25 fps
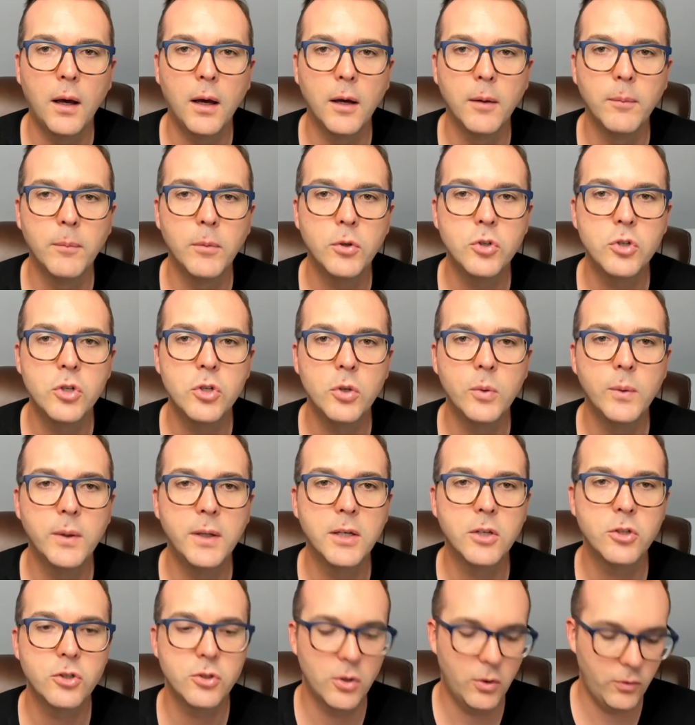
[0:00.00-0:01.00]
um, two
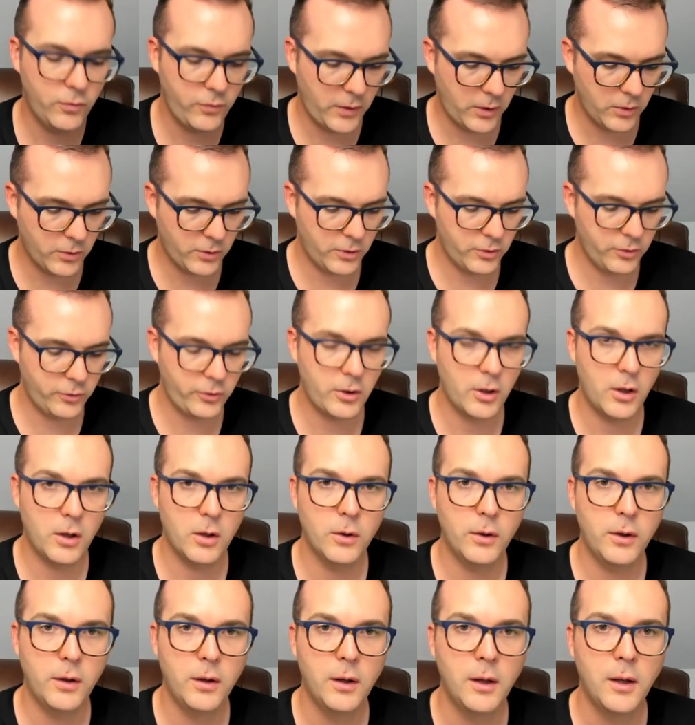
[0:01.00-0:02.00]
additional folders
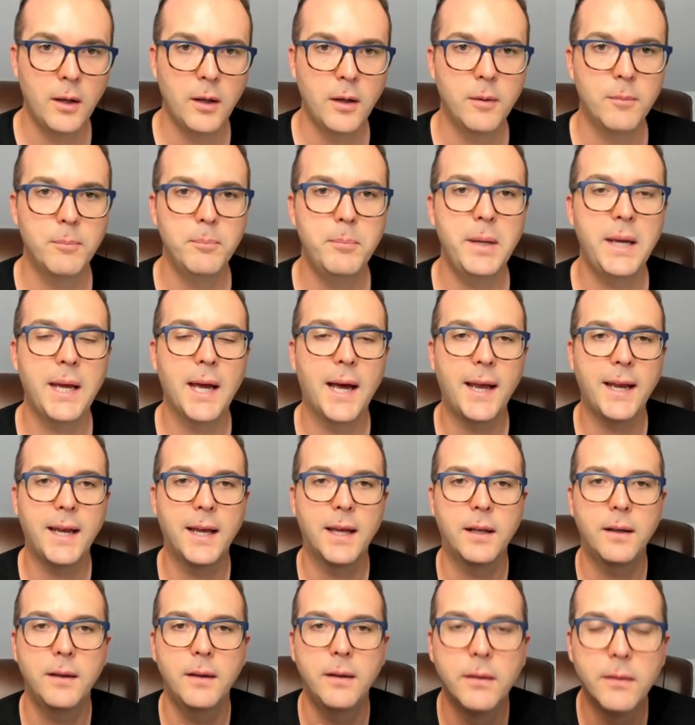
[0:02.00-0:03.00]
called
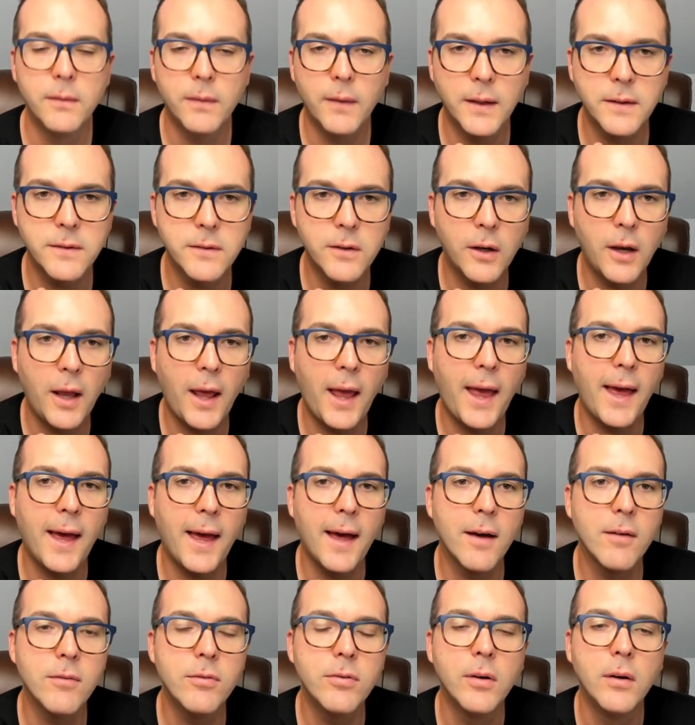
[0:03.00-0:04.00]
BIN that's going to
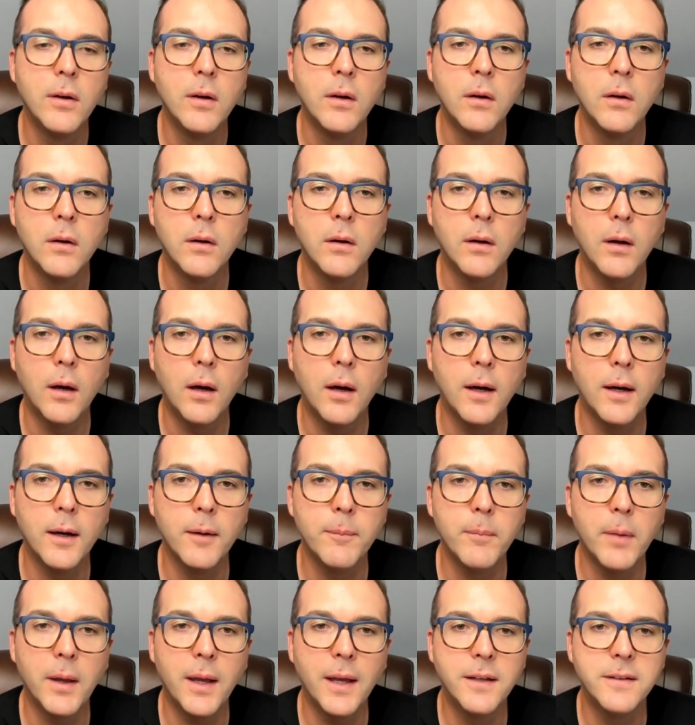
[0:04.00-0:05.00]
have
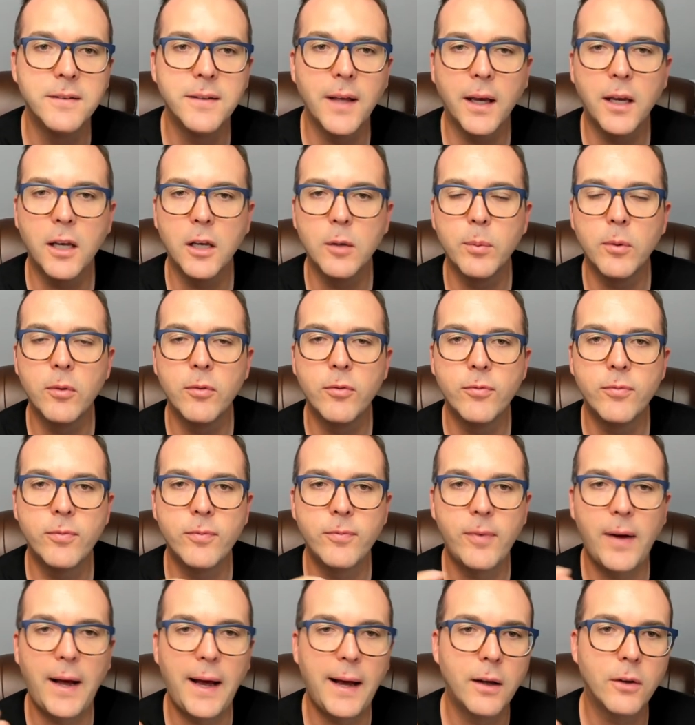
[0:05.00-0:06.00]
um, executable
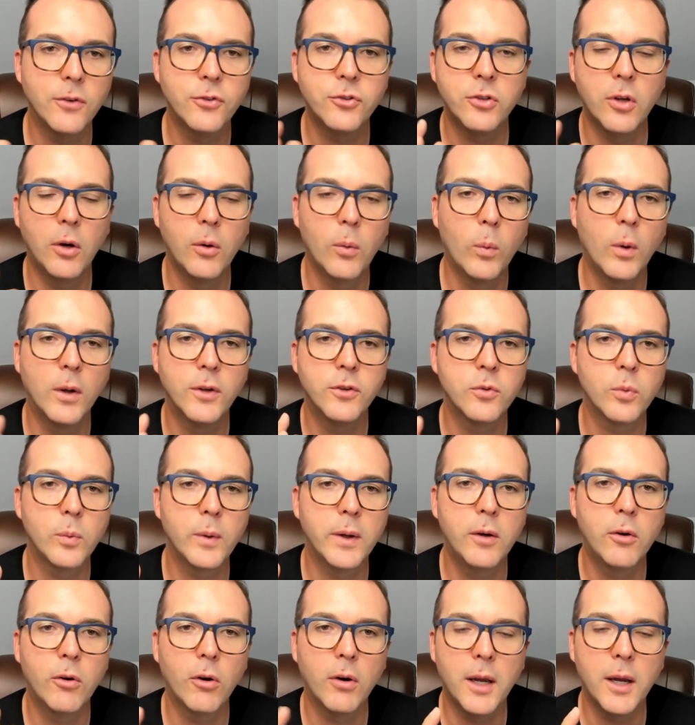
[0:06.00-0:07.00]
files. So once
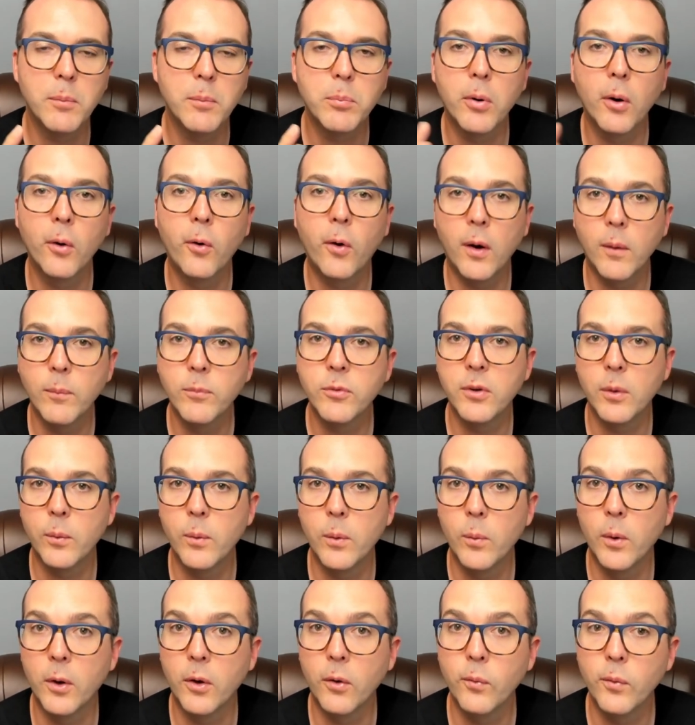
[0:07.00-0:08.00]
we create programs that we
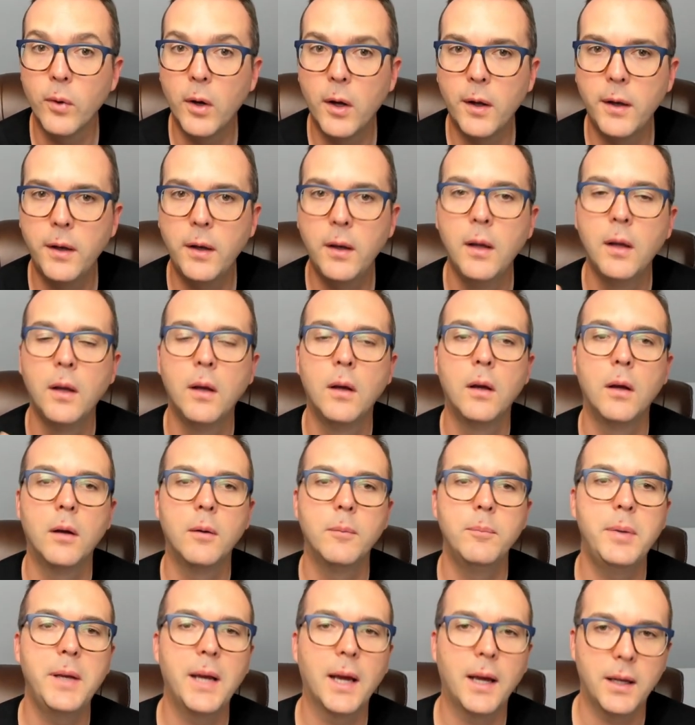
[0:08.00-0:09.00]
want to run,
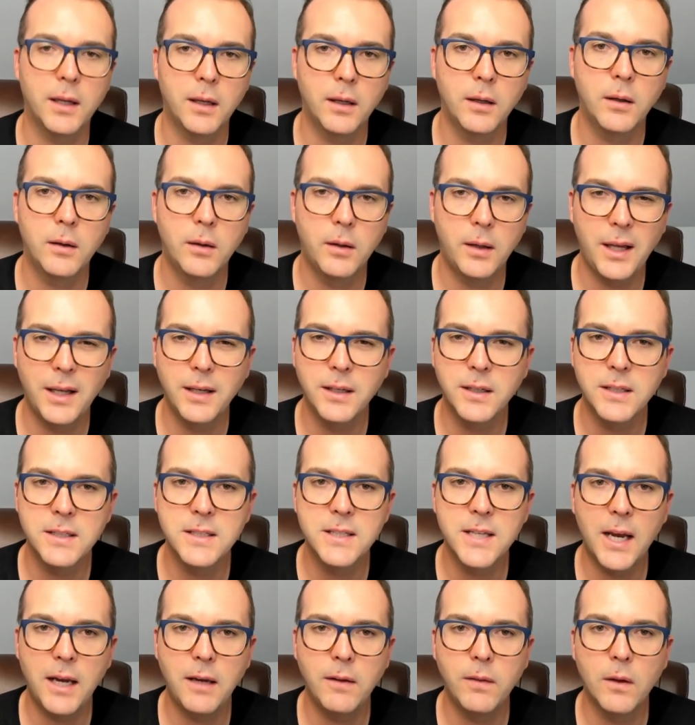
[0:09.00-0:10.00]
BIN can
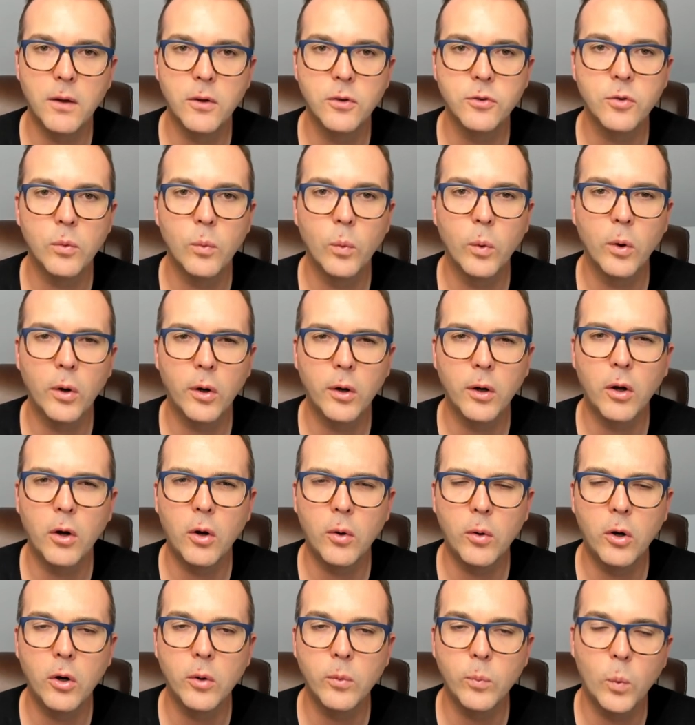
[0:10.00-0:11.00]
contain those. We're going
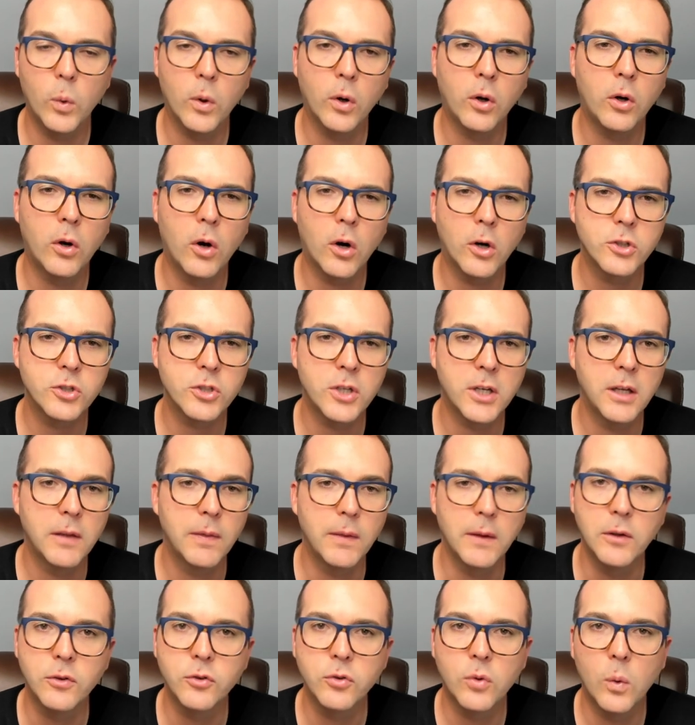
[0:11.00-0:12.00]
to work largely in
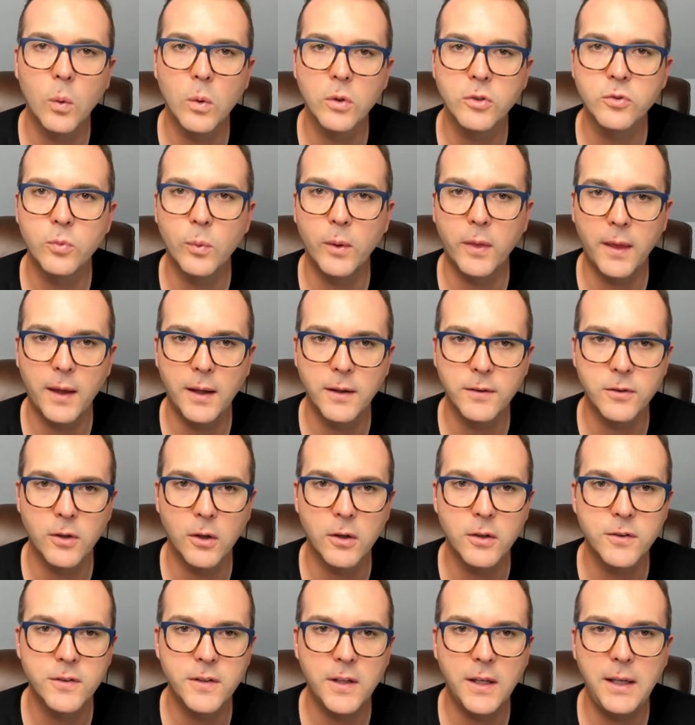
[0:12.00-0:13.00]
this course with
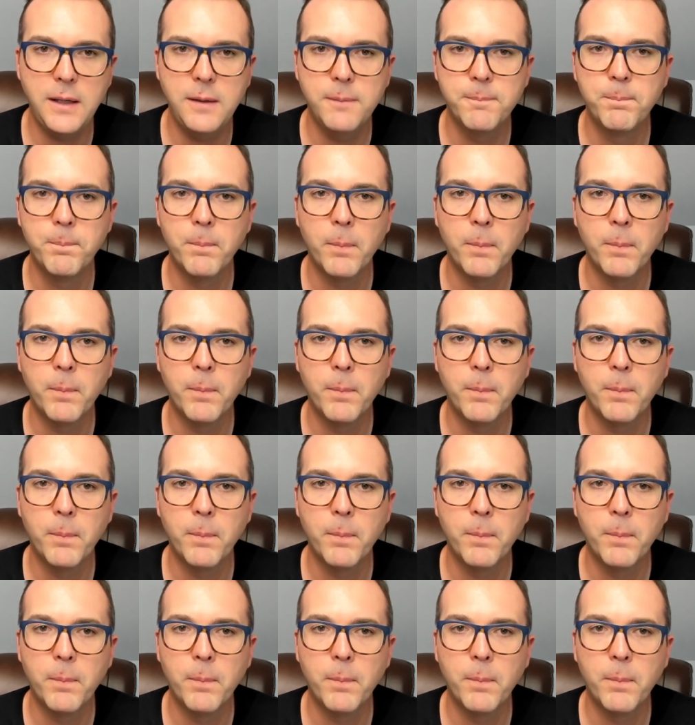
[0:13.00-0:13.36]
SRC.